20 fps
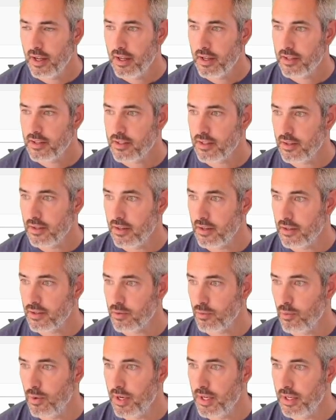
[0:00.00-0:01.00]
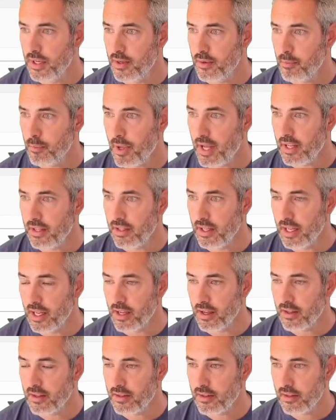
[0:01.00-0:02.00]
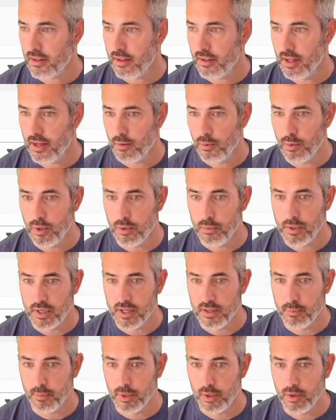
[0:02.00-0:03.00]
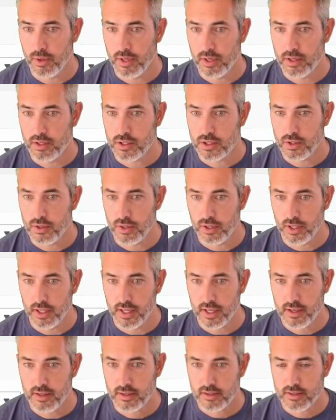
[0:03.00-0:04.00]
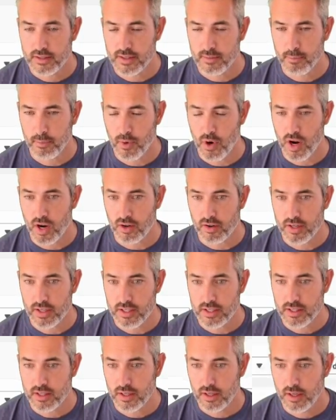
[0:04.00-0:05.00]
So there's 1 pending that will be deployed shortly. It's in progress.